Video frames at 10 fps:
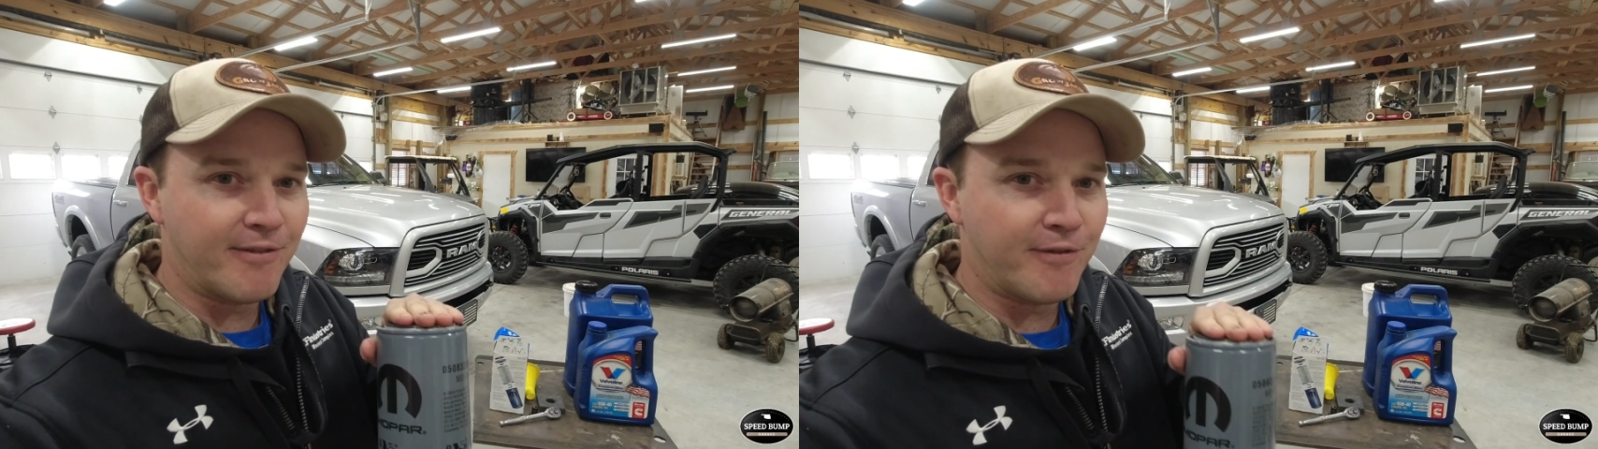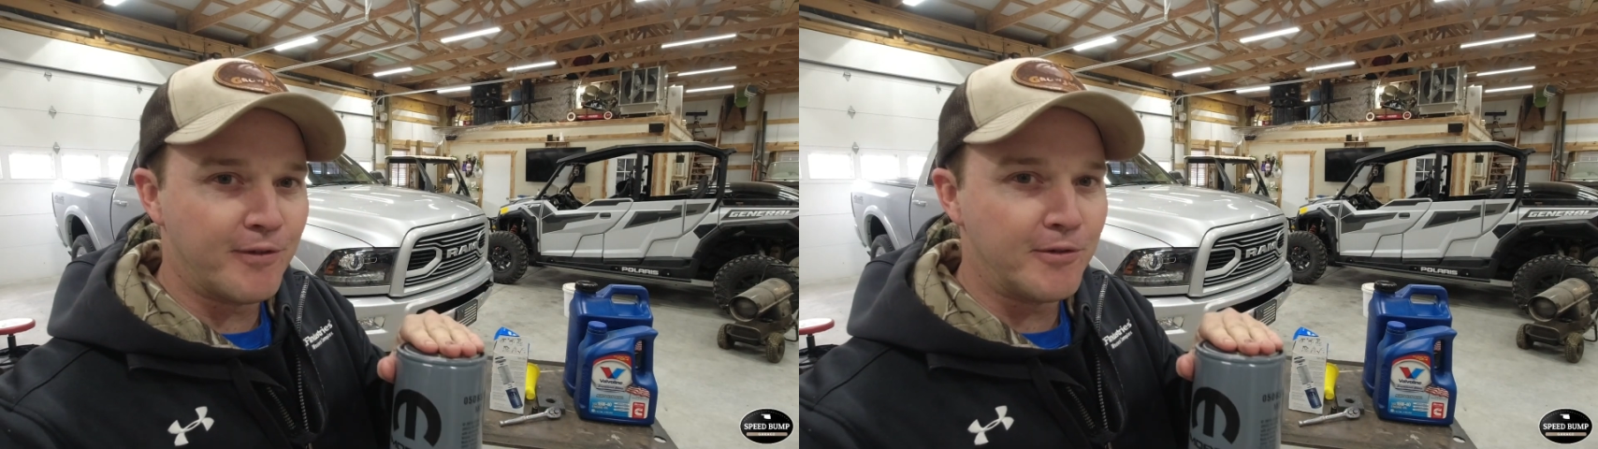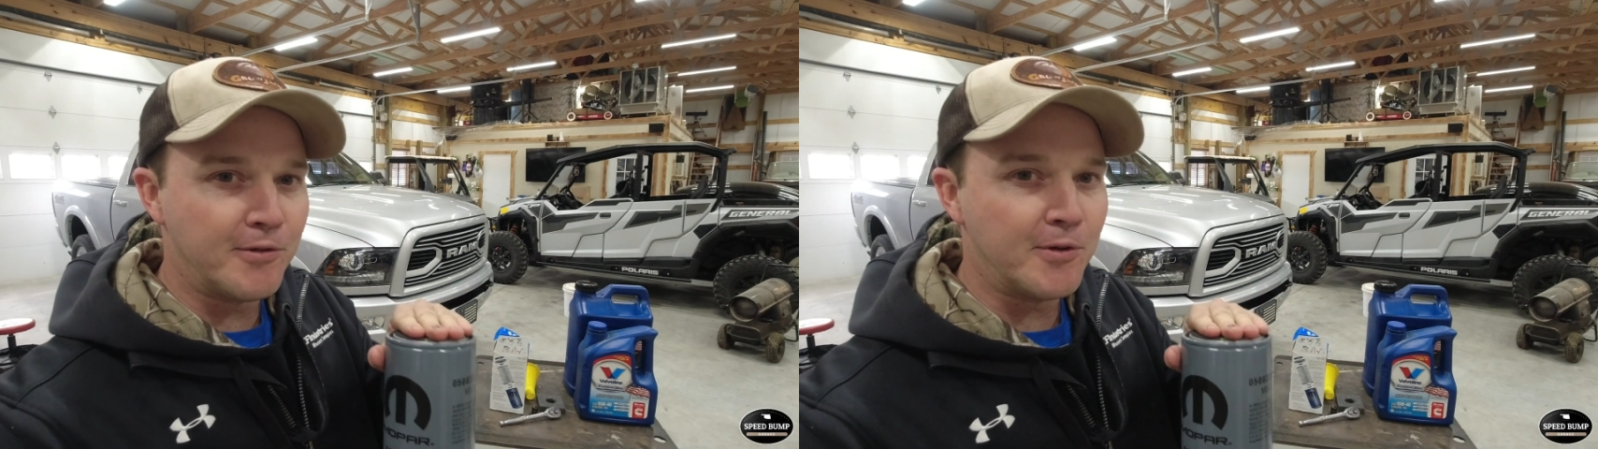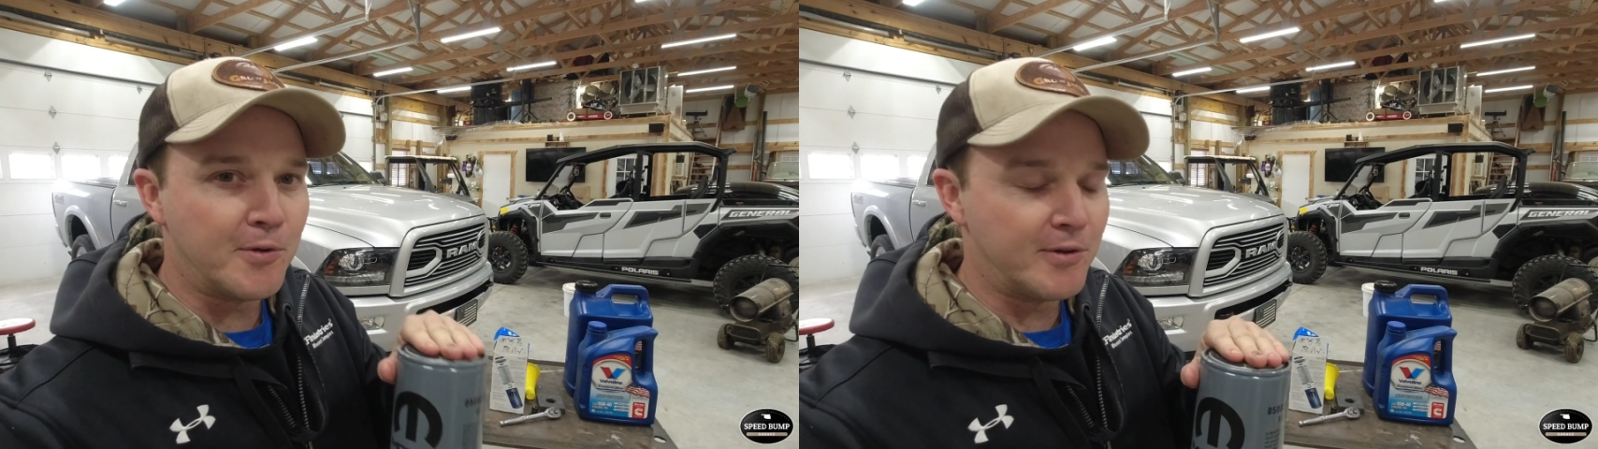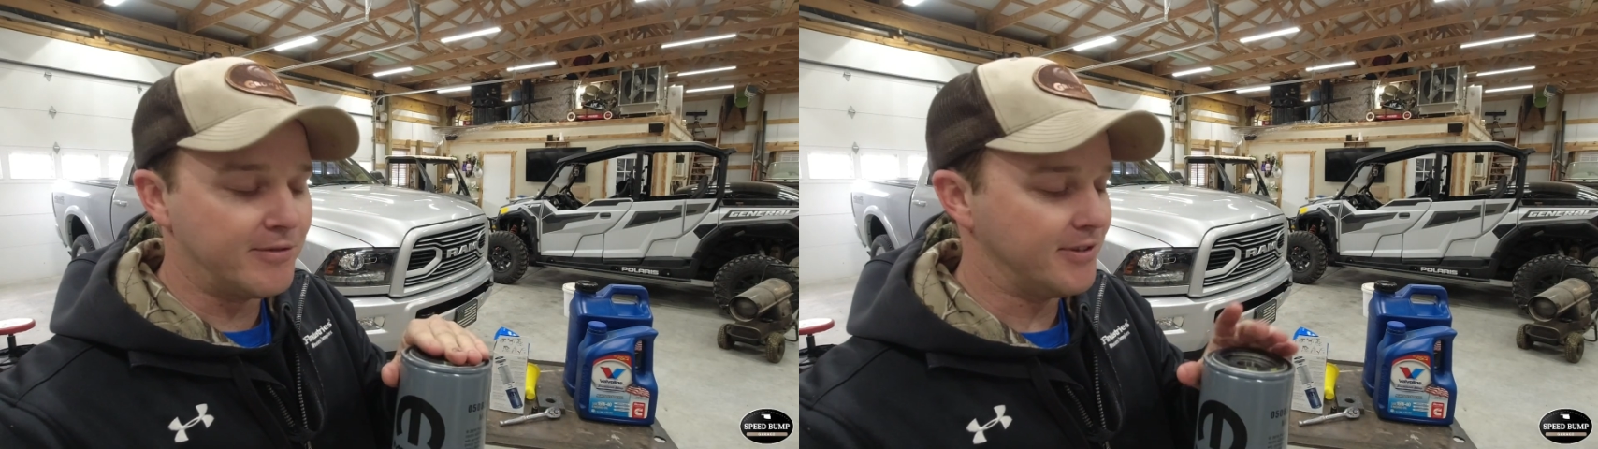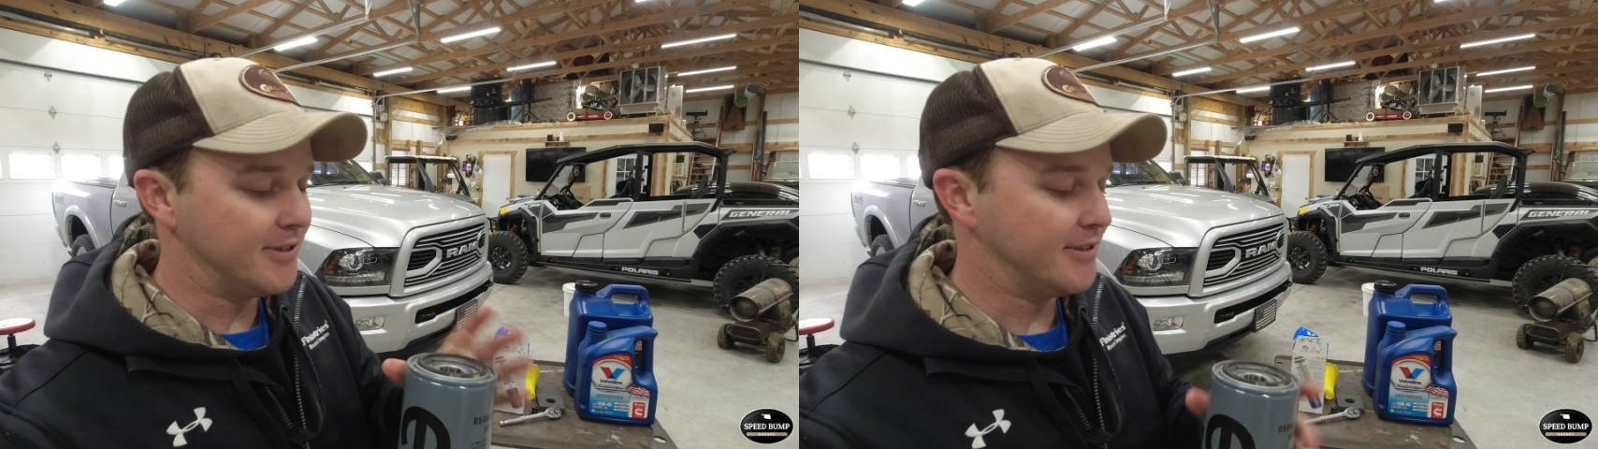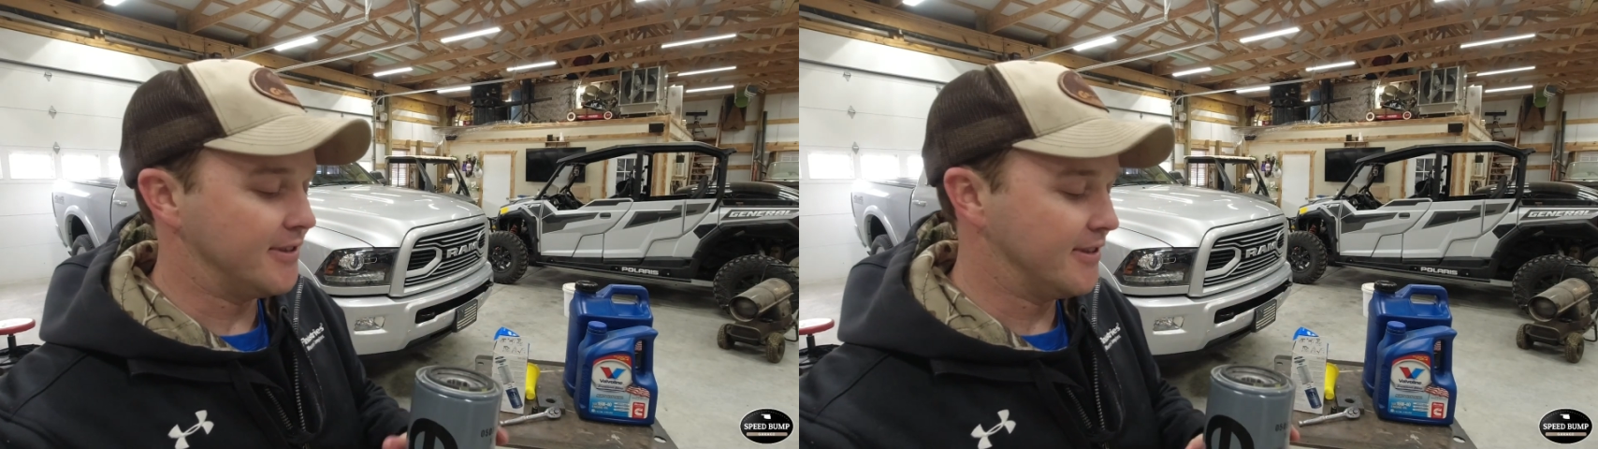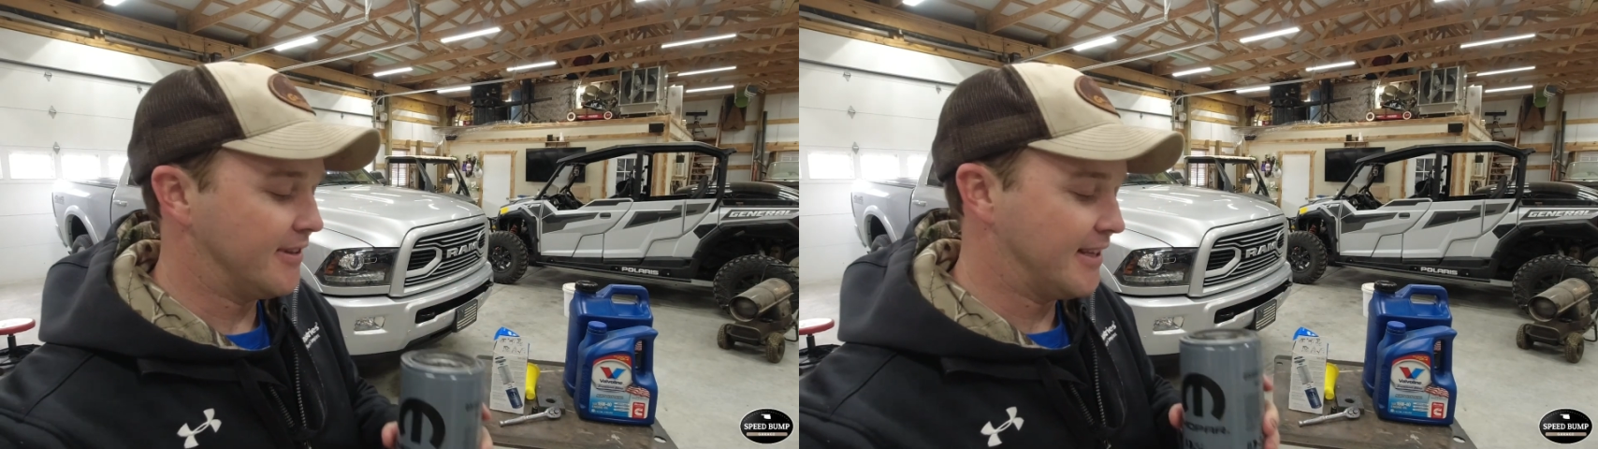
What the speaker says: full oil filter.